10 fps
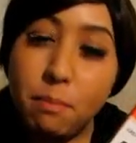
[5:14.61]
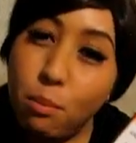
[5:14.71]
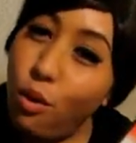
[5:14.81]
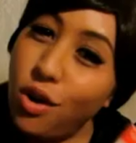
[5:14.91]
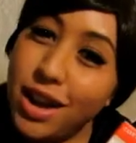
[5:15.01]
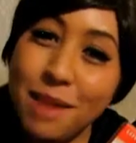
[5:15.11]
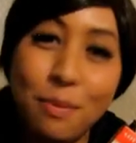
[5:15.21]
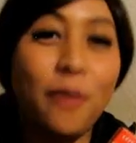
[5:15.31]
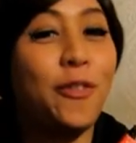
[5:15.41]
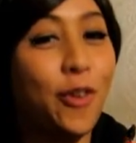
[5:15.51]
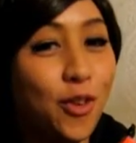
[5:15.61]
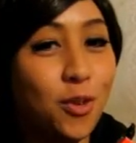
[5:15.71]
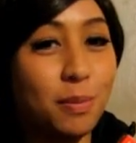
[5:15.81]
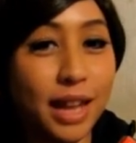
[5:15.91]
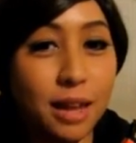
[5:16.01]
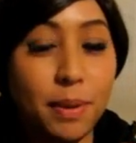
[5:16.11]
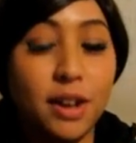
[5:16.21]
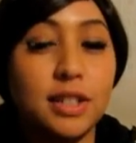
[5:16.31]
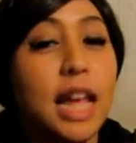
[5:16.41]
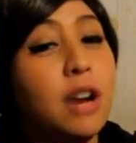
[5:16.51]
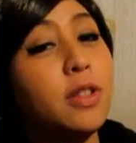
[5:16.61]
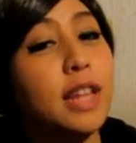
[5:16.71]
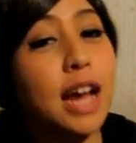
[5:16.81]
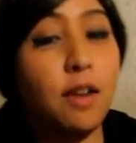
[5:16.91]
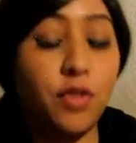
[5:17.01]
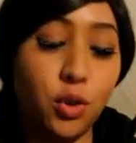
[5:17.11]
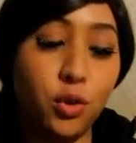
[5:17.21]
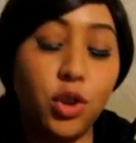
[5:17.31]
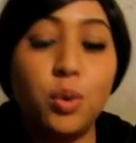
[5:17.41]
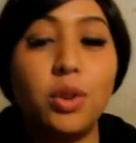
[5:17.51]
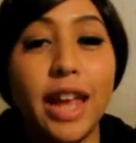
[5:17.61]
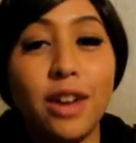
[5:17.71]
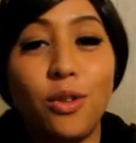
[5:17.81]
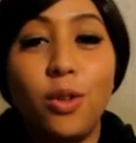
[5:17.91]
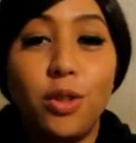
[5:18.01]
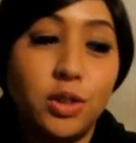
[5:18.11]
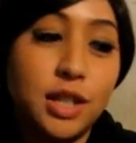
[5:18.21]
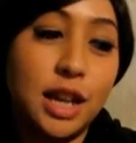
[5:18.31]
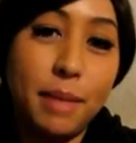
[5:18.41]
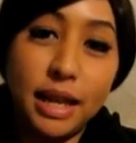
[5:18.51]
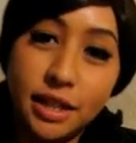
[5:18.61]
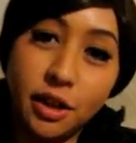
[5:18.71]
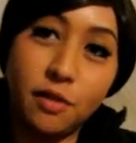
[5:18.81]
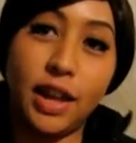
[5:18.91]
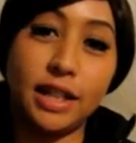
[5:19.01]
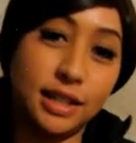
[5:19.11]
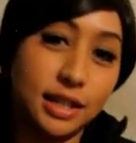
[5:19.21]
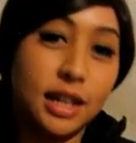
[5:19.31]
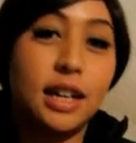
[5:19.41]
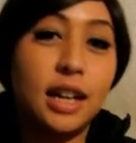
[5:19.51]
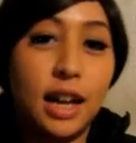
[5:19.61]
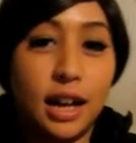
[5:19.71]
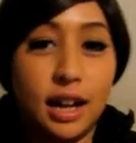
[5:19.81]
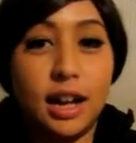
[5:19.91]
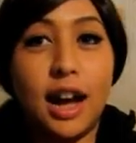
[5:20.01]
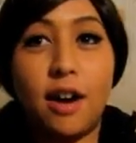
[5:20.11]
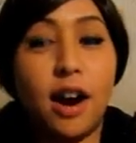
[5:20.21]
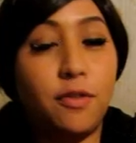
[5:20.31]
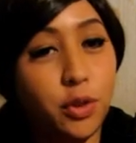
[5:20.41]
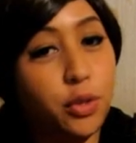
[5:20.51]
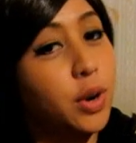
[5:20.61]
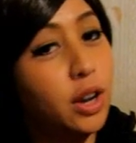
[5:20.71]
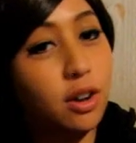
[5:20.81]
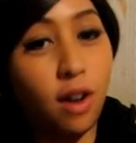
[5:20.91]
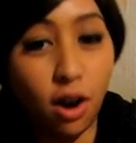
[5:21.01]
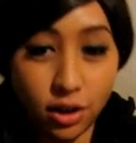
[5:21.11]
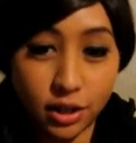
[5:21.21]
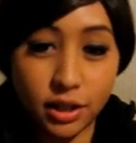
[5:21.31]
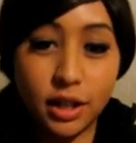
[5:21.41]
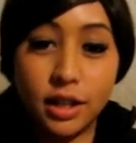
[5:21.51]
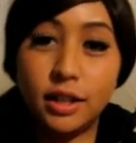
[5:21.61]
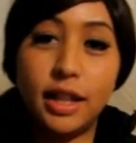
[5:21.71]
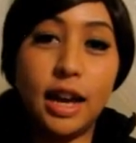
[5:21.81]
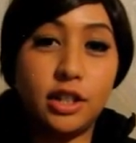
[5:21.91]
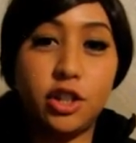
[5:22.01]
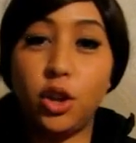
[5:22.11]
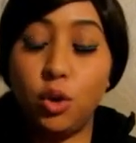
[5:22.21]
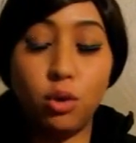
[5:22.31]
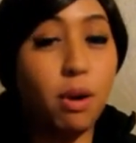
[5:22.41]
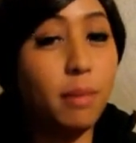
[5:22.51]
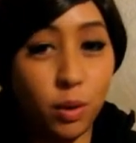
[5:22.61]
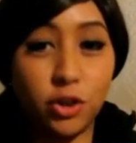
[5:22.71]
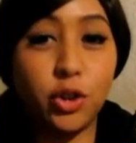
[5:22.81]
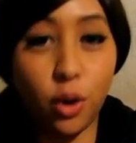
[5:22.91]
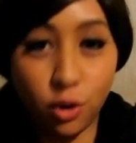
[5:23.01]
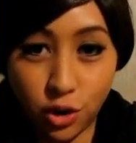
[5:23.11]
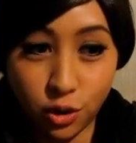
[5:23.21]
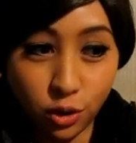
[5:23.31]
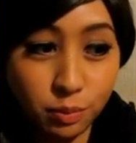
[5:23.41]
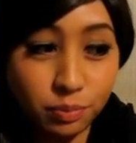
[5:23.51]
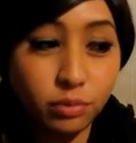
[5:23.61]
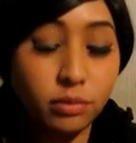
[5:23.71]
morning preferably, because later in the afternoon you will get all those amazing events after 3 o'clock that you will probably want to go to.